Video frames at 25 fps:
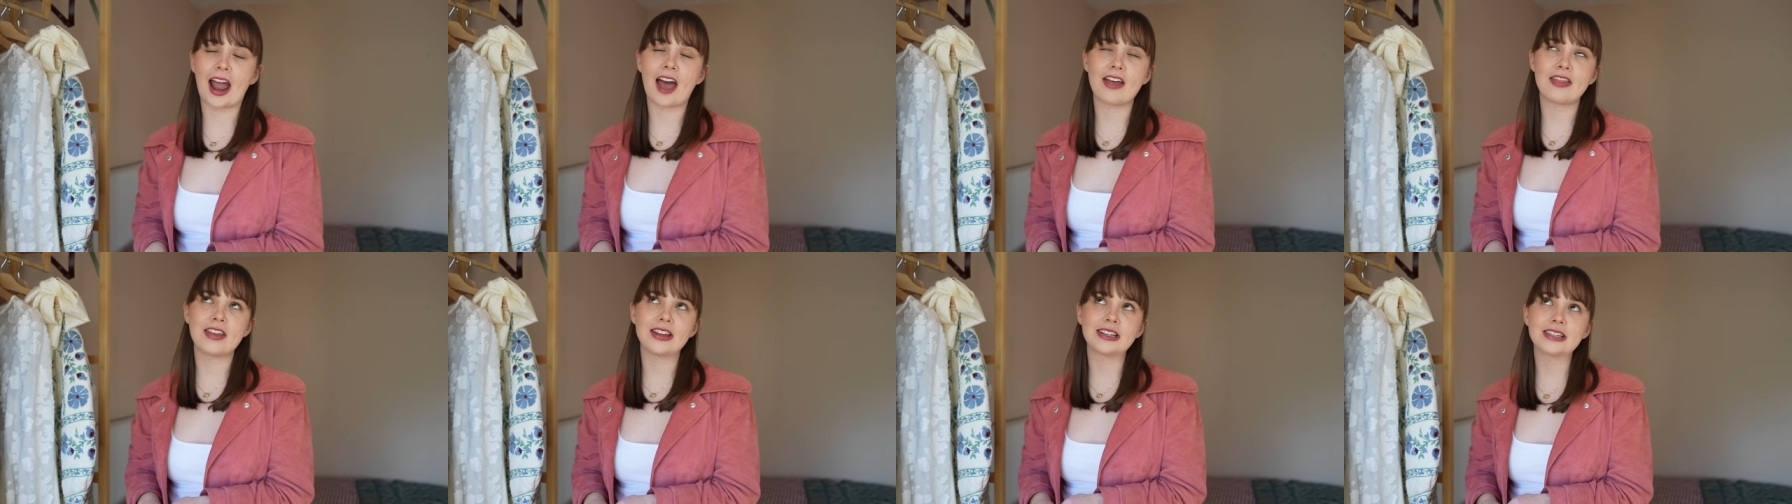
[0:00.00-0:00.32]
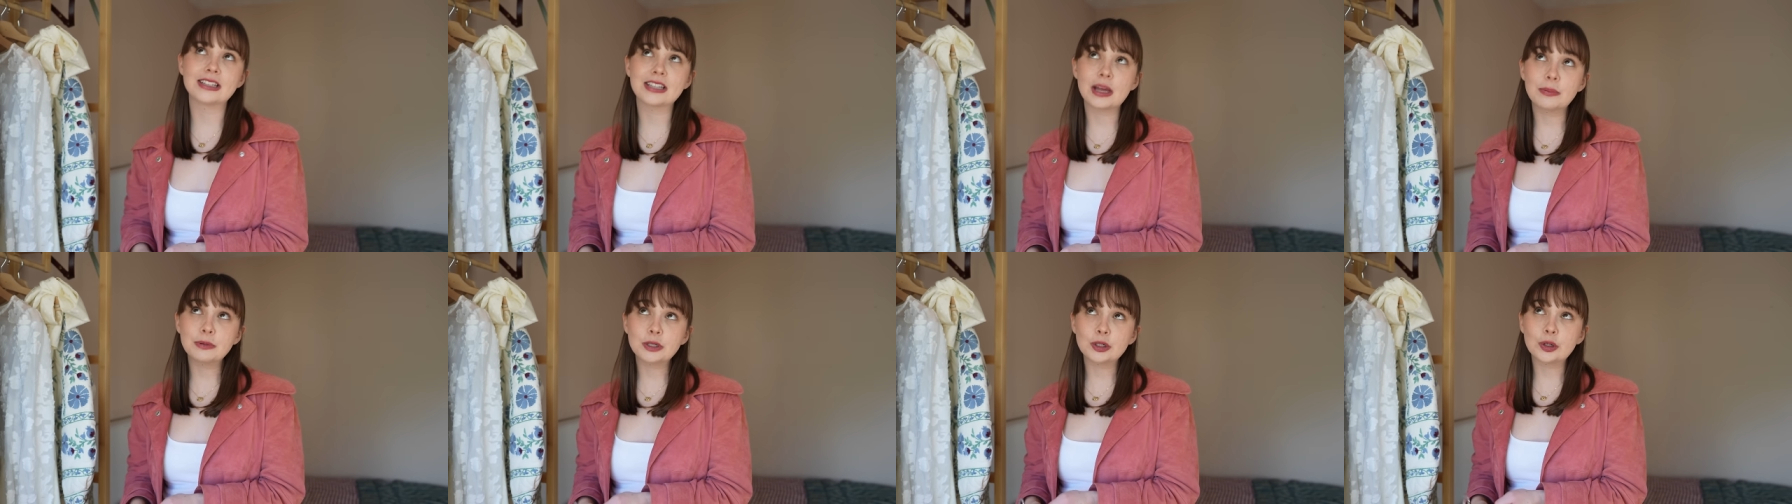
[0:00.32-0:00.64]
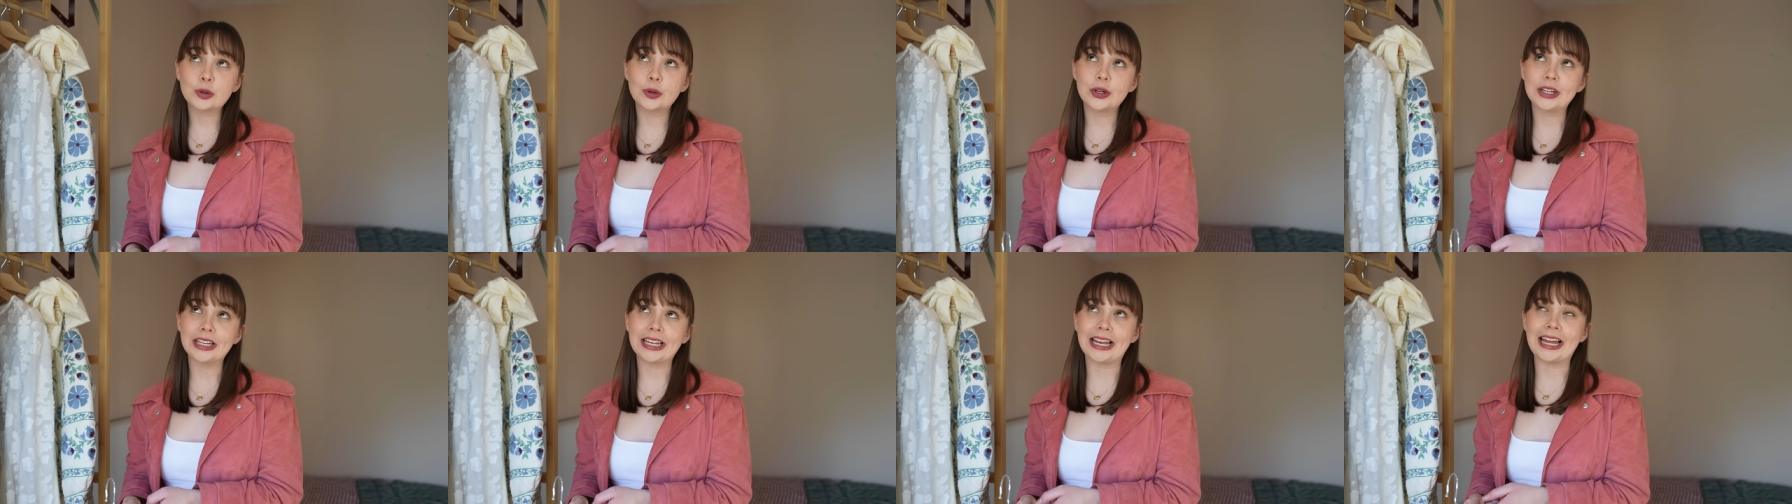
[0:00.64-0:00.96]
and then
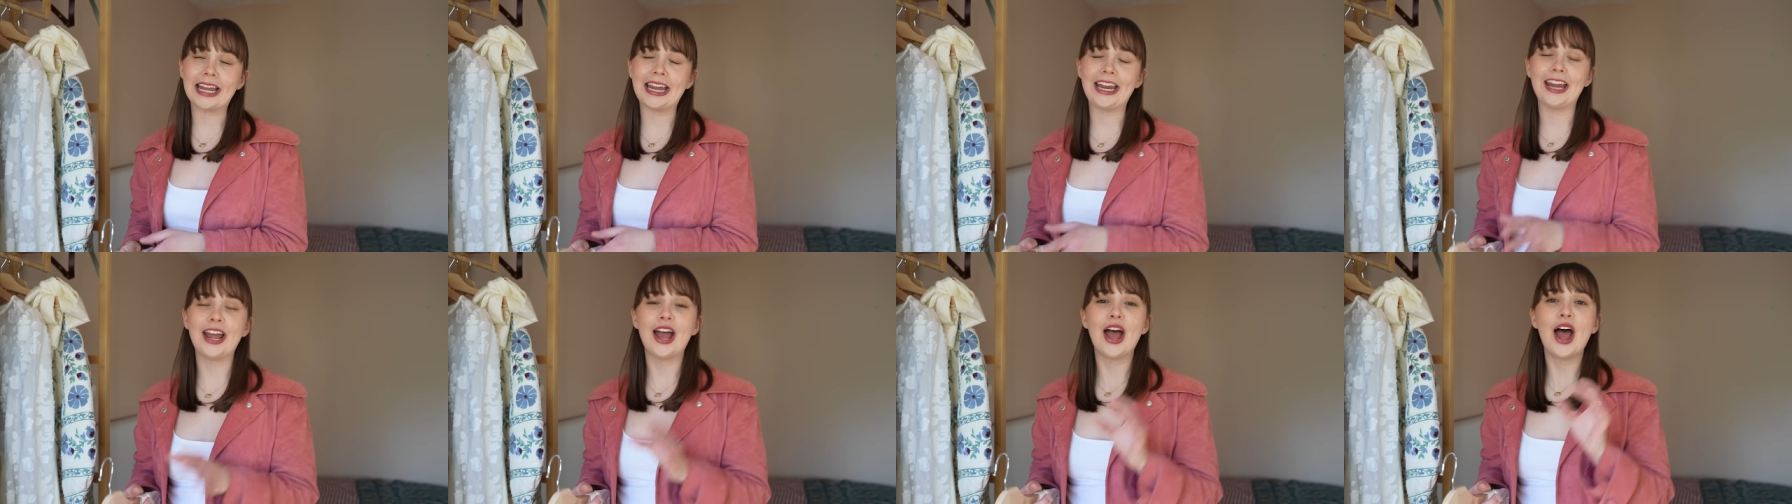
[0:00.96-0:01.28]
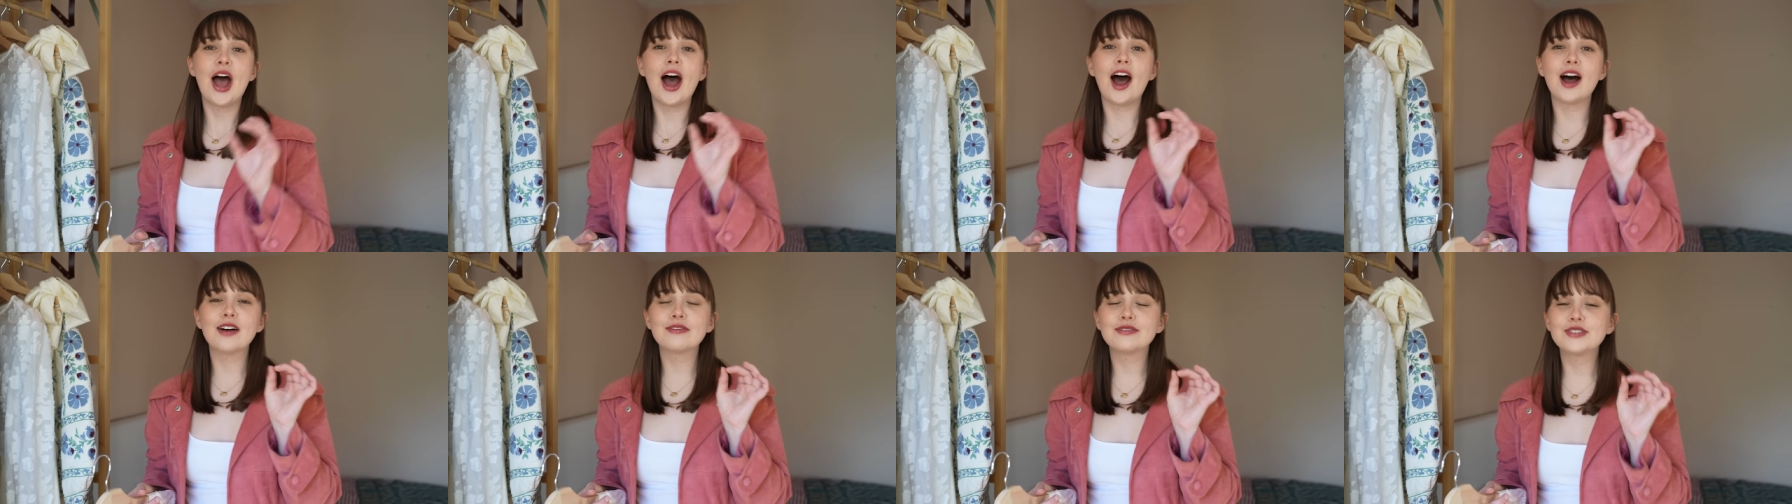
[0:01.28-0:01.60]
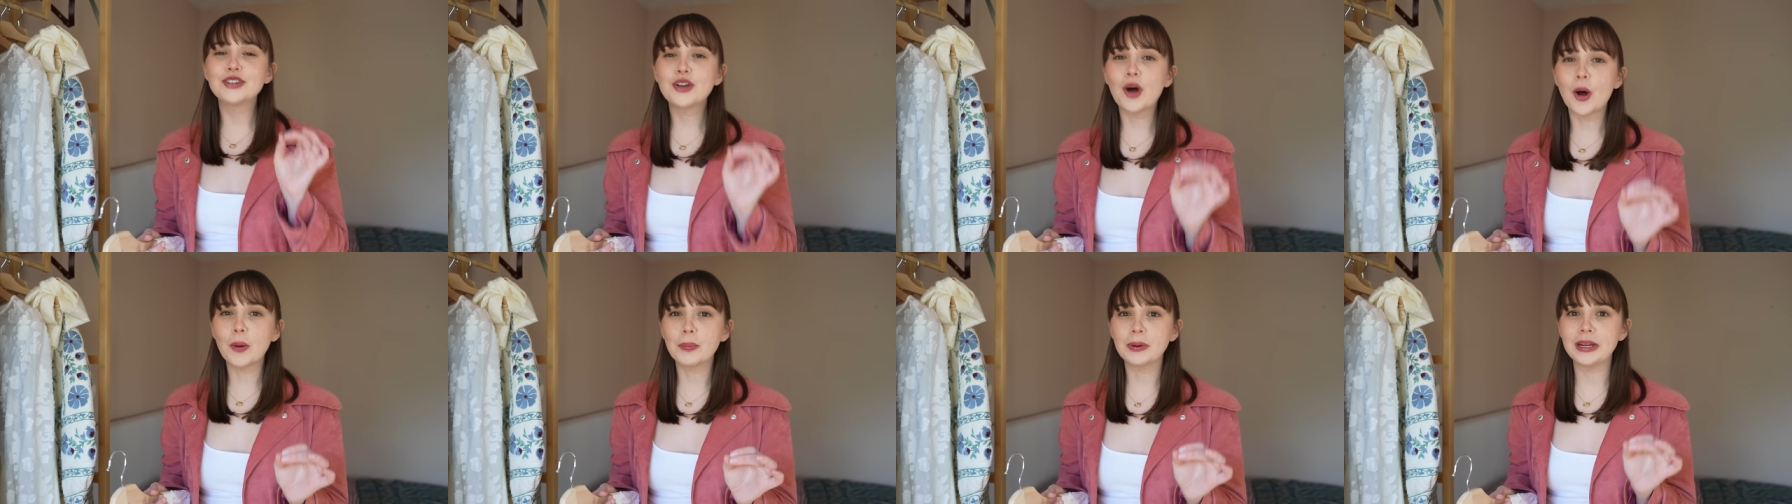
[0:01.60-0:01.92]
subsequently have
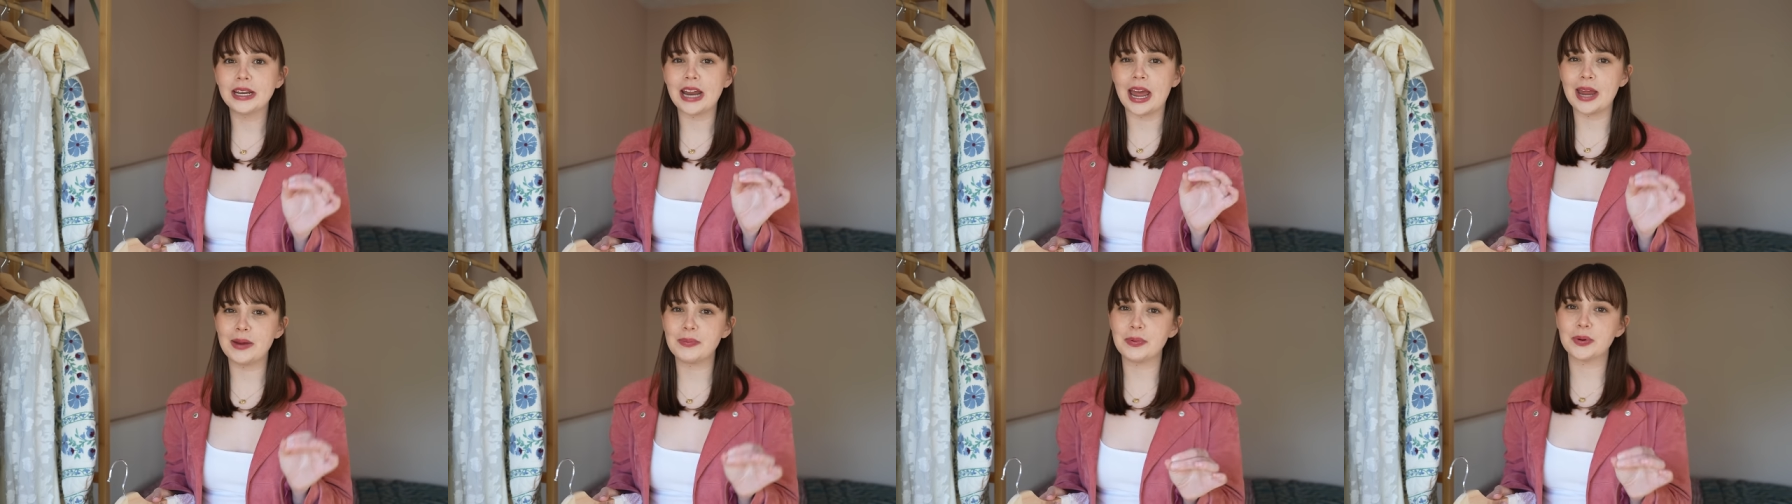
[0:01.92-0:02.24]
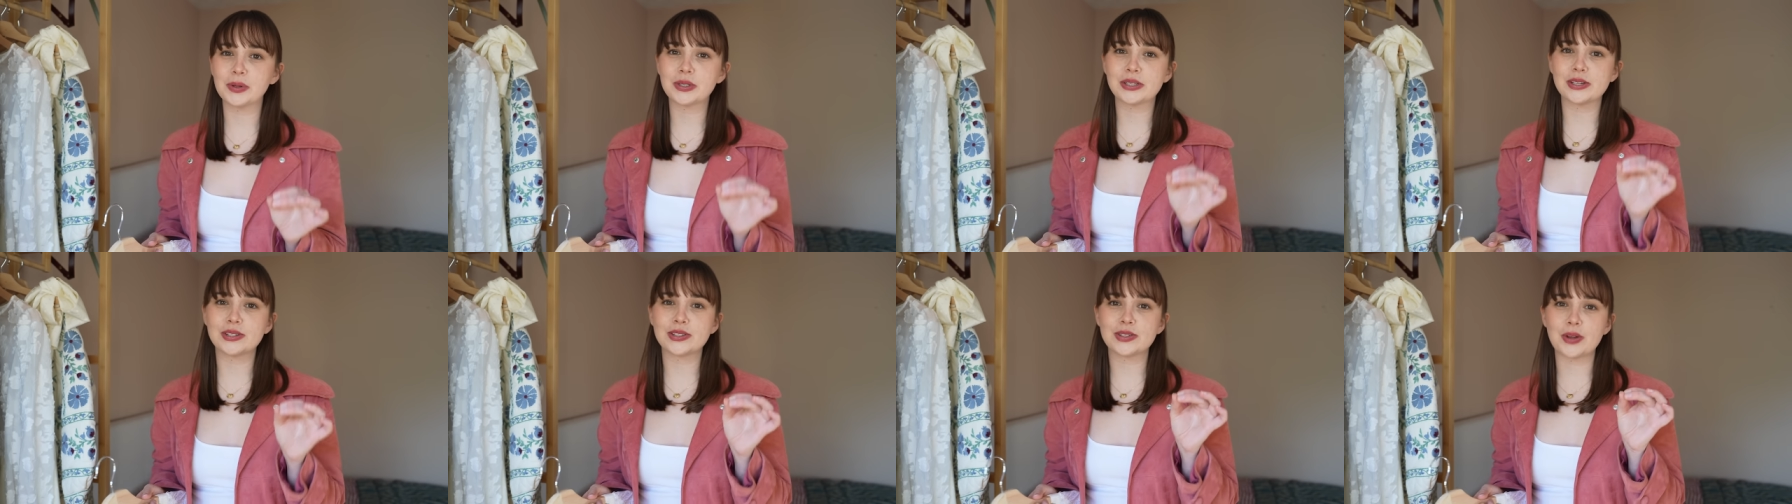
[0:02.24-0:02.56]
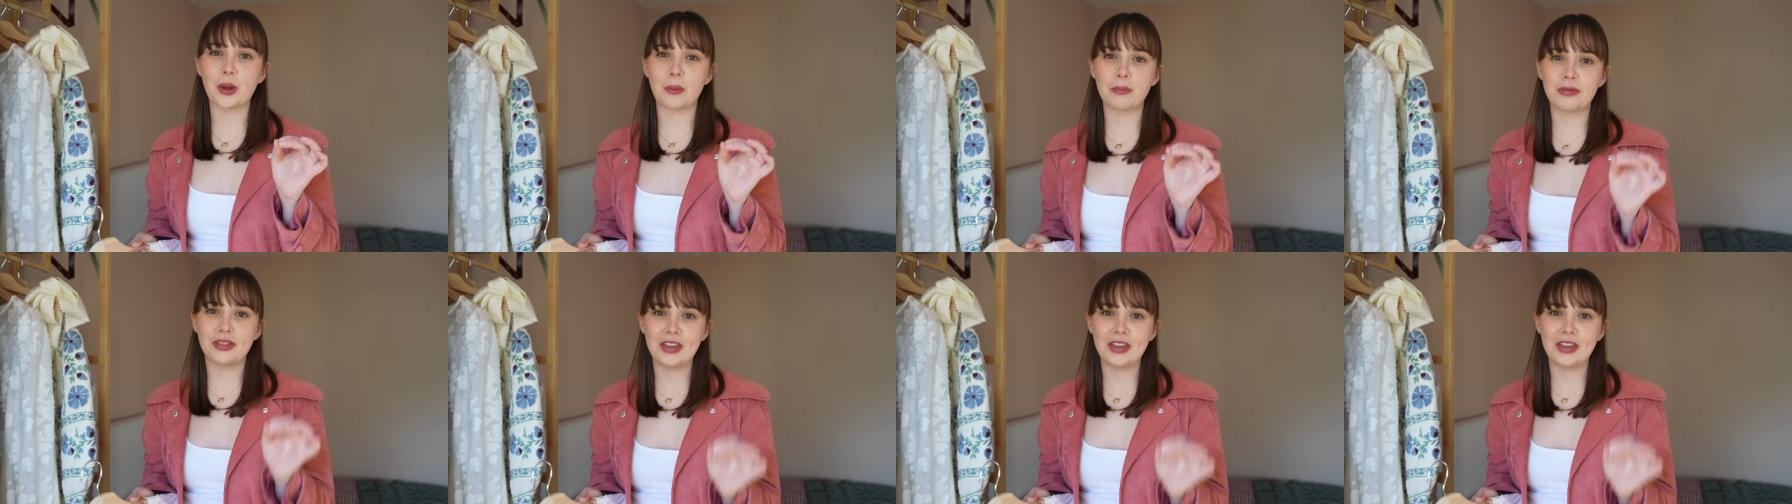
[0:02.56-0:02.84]
not been able to stop